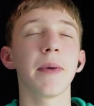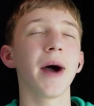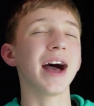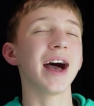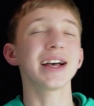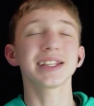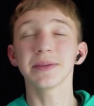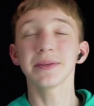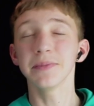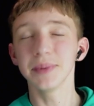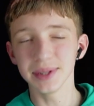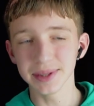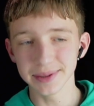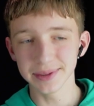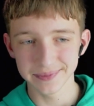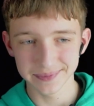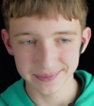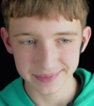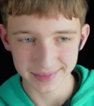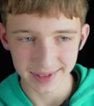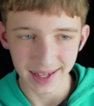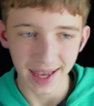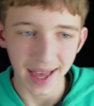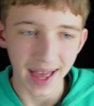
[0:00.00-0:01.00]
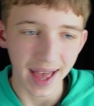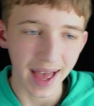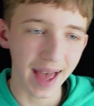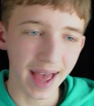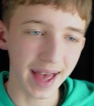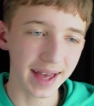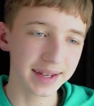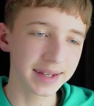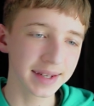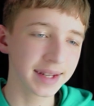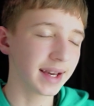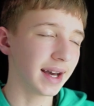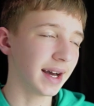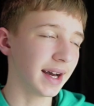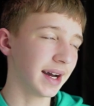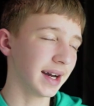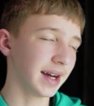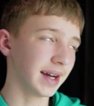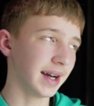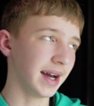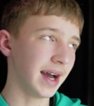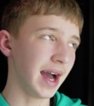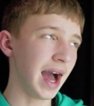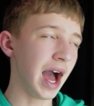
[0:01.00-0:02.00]
possible, and
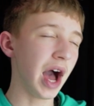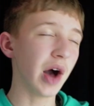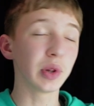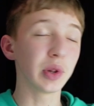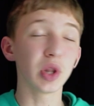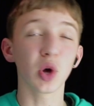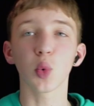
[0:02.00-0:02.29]
how